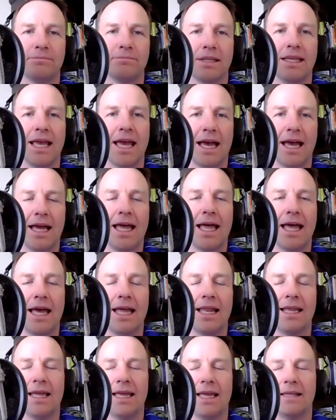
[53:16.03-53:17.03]
Yeah, yeah. yeah
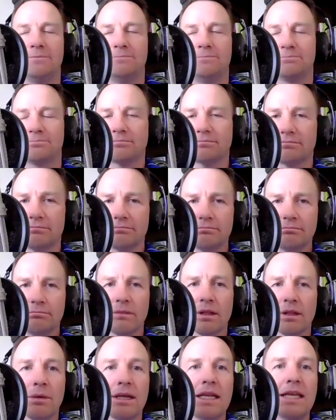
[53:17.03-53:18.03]
at,
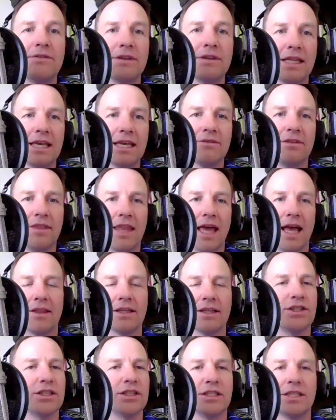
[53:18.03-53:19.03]
but even
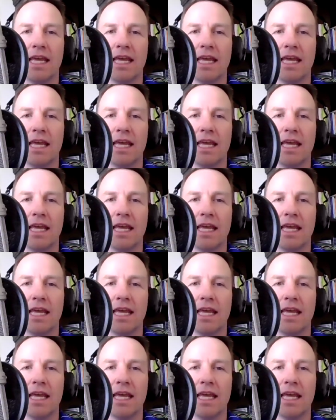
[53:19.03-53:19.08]
given that,